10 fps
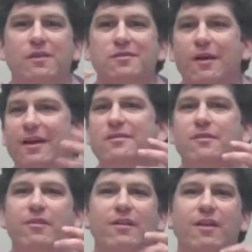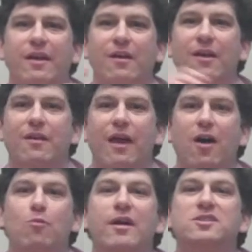The size of it, like
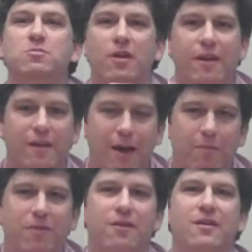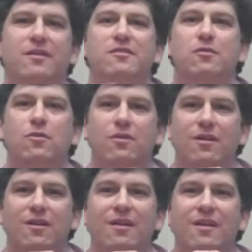how much market cap there is,
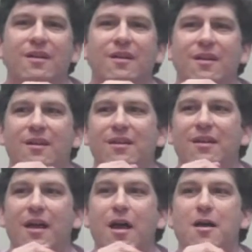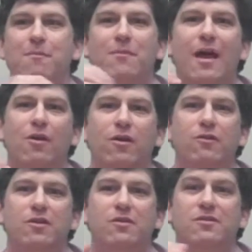or how it
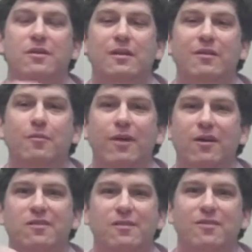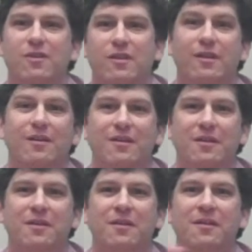grows in comparison
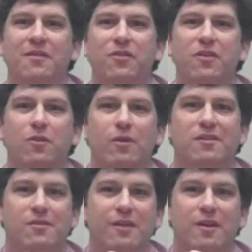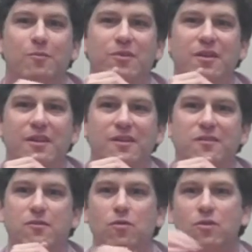to the rest of the
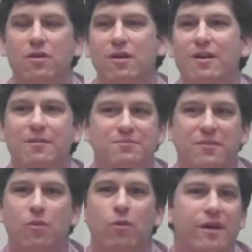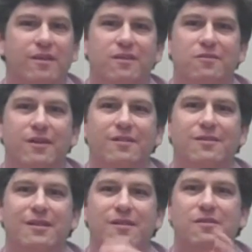companies, or what industry
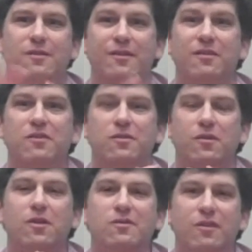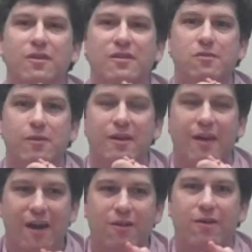it's in. So those are things that we can
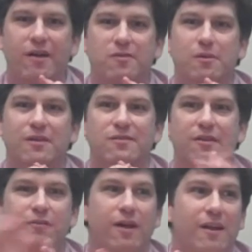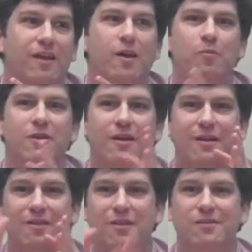categorize. We could say for any
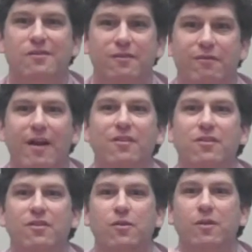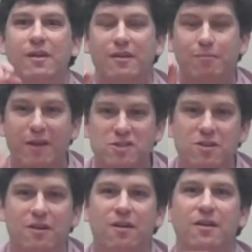company, this is a factor that we can measure.